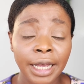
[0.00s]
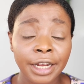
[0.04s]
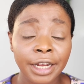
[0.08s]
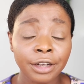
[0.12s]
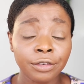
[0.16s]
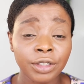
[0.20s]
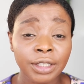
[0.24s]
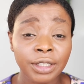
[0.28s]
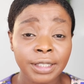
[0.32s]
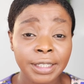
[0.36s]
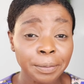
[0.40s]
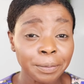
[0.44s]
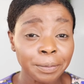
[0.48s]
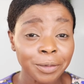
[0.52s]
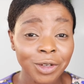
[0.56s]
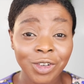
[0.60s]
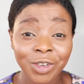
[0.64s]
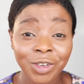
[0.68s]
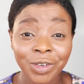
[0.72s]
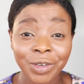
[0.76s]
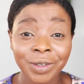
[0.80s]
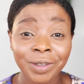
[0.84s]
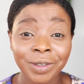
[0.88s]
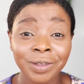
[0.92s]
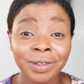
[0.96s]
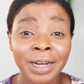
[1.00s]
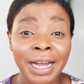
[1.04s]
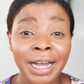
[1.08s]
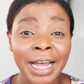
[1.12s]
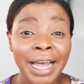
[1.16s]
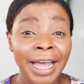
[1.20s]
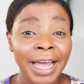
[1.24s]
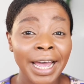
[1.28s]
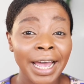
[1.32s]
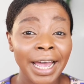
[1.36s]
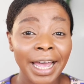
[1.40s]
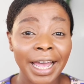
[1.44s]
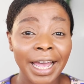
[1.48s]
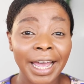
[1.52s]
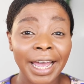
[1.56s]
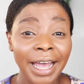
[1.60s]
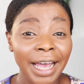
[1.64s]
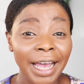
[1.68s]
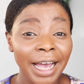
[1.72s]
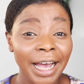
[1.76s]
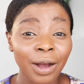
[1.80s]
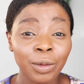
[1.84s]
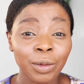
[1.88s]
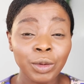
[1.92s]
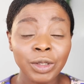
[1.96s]
of seep through.
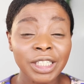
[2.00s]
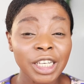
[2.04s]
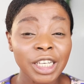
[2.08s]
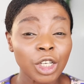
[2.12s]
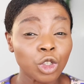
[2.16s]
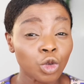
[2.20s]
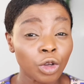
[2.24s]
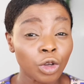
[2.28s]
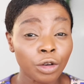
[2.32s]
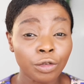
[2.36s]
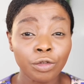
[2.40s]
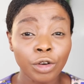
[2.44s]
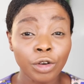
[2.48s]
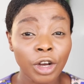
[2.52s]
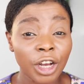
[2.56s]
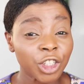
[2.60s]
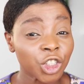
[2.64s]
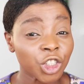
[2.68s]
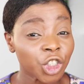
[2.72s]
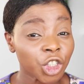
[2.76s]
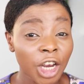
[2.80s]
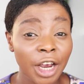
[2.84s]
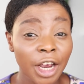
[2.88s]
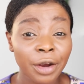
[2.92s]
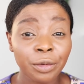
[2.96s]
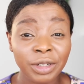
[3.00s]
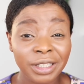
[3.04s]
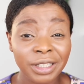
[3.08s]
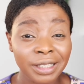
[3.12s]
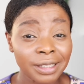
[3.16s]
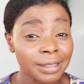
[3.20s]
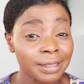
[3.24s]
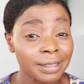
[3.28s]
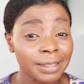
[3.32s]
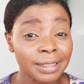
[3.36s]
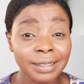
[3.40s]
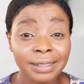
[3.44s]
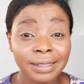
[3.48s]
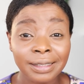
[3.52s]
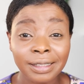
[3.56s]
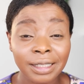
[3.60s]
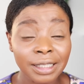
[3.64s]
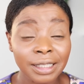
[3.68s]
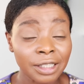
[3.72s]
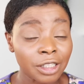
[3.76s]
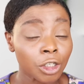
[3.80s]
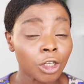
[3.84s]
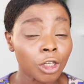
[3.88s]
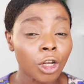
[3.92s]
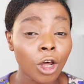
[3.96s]
I wouldn't say it's 24-hour shine resistance.
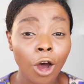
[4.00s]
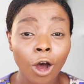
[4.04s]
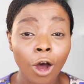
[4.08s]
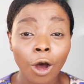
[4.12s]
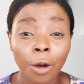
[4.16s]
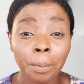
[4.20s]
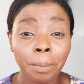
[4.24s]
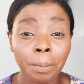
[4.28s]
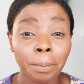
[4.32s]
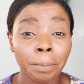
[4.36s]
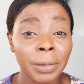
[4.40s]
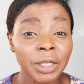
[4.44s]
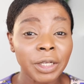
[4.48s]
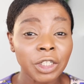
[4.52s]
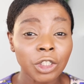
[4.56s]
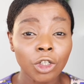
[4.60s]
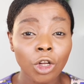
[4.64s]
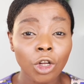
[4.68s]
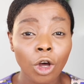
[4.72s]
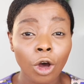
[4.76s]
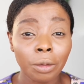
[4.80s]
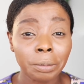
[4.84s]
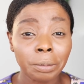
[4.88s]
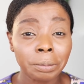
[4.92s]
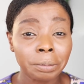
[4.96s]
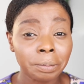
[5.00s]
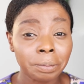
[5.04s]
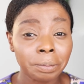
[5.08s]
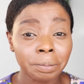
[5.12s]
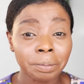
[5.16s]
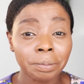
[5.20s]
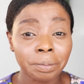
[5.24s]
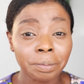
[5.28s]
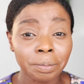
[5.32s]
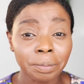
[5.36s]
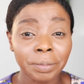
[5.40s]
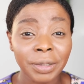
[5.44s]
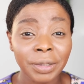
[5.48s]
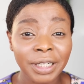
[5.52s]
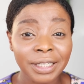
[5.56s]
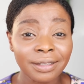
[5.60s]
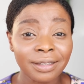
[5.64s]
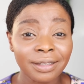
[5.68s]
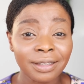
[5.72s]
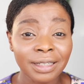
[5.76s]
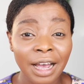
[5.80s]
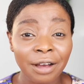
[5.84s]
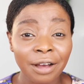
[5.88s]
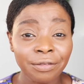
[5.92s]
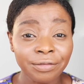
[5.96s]
It's not
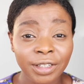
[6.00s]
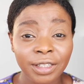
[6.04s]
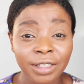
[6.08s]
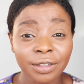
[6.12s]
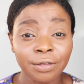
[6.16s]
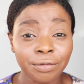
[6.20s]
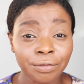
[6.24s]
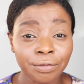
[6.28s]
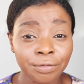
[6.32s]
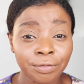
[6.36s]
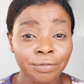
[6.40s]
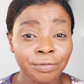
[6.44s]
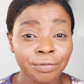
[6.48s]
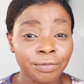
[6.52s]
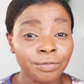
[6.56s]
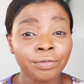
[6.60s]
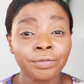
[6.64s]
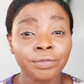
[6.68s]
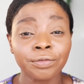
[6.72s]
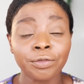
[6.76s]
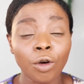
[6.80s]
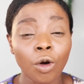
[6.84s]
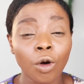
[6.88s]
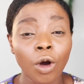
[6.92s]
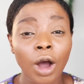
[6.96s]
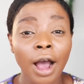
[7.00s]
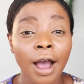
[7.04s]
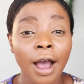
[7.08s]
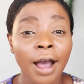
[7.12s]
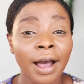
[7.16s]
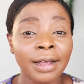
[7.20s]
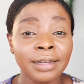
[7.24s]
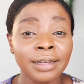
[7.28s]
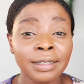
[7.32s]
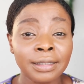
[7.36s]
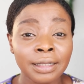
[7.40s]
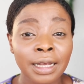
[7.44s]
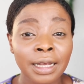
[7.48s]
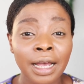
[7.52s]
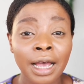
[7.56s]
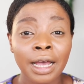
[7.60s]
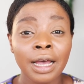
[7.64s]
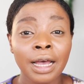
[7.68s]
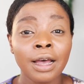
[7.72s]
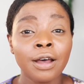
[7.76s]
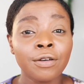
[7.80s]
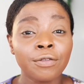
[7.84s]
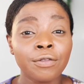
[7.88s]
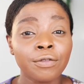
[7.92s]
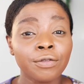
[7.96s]
because after the 4 hours,
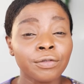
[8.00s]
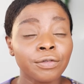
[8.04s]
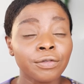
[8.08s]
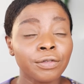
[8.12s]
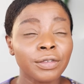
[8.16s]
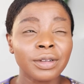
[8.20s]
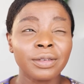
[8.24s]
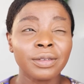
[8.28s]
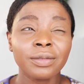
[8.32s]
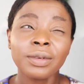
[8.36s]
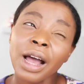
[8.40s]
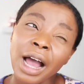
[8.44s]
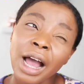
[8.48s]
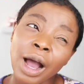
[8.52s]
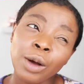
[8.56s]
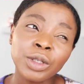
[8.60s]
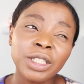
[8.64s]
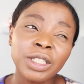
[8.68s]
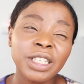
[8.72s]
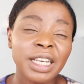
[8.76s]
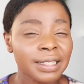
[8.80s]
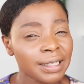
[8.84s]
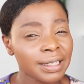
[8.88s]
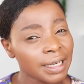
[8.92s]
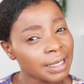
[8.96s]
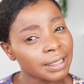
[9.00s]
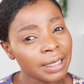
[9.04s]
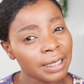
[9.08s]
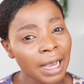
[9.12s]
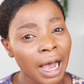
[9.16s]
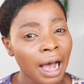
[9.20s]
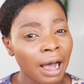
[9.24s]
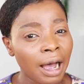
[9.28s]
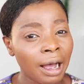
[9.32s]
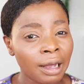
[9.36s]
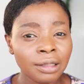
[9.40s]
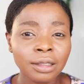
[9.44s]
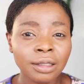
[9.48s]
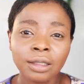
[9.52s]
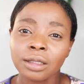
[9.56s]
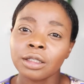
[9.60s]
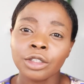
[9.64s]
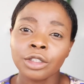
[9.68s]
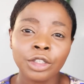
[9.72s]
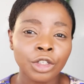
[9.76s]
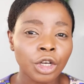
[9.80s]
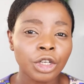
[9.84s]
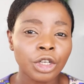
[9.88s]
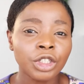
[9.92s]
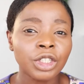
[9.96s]
I would say 6 hours,
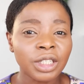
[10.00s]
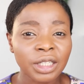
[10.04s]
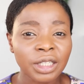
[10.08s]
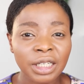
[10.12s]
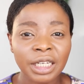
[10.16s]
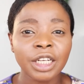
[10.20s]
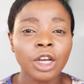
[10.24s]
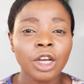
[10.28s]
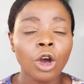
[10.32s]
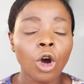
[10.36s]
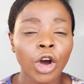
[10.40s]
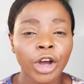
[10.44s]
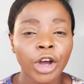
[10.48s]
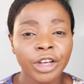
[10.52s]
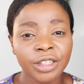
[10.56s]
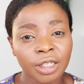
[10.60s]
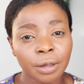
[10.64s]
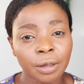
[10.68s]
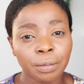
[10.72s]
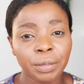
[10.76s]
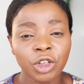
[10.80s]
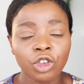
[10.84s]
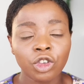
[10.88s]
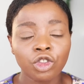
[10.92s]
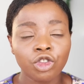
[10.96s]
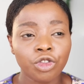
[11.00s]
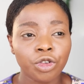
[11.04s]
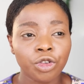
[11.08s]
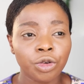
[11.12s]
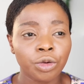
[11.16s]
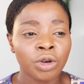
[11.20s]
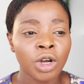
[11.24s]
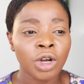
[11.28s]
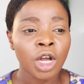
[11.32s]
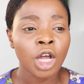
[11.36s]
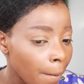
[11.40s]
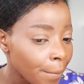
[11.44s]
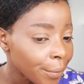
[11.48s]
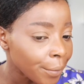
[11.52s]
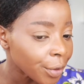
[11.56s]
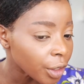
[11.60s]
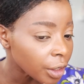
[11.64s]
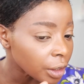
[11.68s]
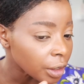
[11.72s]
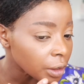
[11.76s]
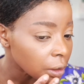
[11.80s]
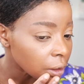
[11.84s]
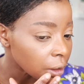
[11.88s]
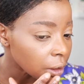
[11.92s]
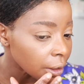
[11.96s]
you could see the oil seeping through. You
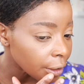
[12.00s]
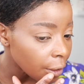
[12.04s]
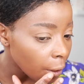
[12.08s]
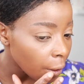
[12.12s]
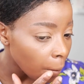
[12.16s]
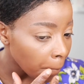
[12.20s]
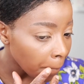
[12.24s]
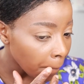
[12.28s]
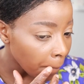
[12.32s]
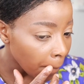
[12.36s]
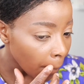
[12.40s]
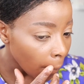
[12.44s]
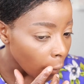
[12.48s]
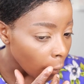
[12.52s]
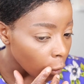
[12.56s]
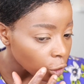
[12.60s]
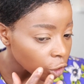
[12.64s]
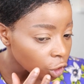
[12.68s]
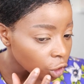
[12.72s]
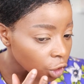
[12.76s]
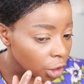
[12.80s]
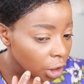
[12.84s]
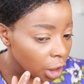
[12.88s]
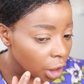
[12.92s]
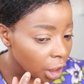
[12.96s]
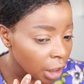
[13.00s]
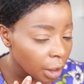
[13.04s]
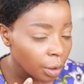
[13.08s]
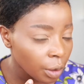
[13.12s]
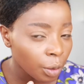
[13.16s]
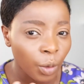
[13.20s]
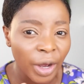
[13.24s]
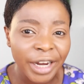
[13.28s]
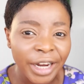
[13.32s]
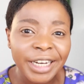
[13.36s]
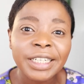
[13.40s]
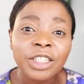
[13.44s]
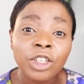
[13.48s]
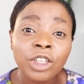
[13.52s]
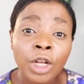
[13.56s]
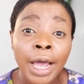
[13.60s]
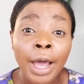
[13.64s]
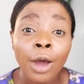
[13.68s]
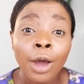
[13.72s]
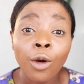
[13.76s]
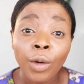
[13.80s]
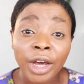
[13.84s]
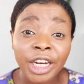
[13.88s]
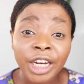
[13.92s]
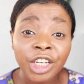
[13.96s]
can see your pores. When
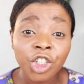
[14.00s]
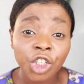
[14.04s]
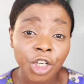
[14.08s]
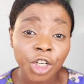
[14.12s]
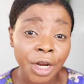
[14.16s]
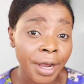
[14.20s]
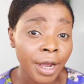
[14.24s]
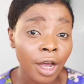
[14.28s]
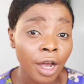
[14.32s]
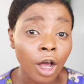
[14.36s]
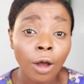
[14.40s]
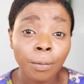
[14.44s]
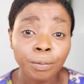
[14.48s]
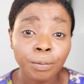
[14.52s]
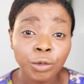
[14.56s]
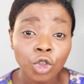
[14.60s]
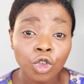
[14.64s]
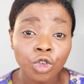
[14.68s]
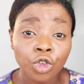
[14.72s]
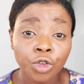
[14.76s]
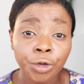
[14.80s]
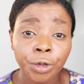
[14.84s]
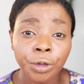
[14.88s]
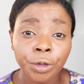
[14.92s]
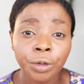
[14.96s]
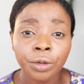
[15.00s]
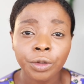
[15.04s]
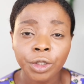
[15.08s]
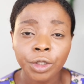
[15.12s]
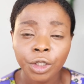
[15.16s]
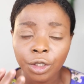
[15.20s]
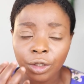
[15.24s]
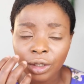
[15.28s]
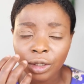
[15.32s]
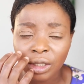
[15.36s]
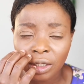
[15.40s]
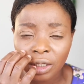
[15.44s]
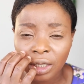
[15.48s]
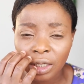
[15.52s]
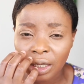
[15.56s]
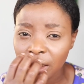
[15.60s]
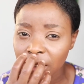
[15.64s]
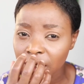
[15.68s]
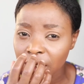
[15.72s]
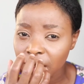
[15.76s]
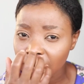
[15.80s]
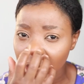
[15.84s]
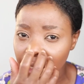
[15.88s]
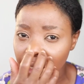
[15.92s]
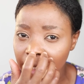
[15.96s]
the shine comes through, you could see it
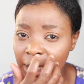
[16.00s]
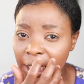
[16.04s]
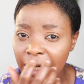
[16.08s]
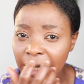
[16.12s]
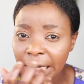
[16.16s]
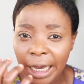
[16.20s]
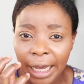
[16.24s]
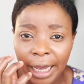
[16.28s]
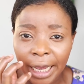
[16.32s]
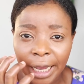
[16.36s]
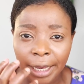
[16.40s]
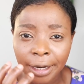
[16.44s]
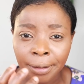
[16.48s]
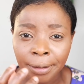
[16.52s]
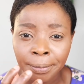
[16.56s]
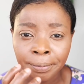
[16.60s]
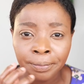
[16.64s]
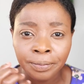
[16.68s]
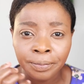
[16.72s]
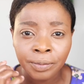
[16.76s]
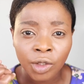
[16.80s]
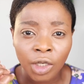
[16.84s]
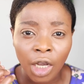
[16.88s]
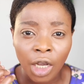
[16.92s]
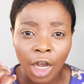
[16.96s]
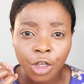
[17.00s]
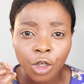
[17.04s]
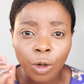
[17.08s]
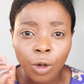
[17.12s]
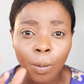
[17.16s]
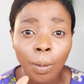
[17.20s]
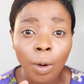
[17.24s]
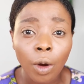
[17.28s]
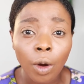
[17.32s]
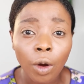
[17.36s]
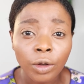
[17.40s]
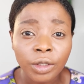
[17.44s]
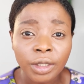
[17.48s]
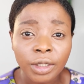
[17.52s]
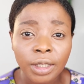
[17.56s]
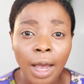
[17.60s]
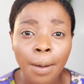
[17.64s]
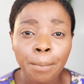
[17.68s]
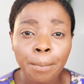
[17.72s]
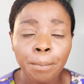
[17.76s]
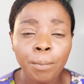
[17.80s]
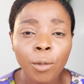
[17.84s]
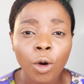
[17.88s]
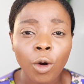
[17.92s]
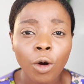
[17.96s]
settling in and your pores are
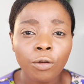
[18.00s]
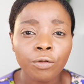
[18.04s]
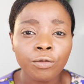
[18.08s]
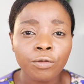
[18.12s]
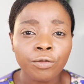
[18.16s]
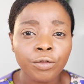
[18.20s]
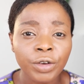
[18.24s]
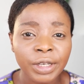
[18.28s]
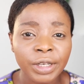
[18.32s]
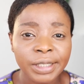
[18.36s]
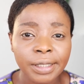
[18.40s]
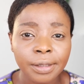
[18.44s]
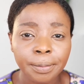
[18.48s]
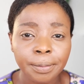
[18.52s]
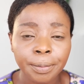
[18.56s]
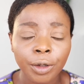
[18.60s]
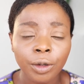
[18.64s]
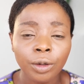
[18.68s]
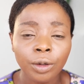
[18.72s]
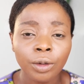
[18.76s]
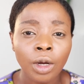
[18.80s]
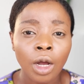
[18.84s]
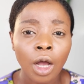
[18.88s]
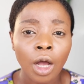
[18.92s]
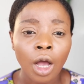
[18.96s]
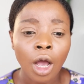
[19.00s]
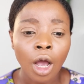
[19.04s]
more visible.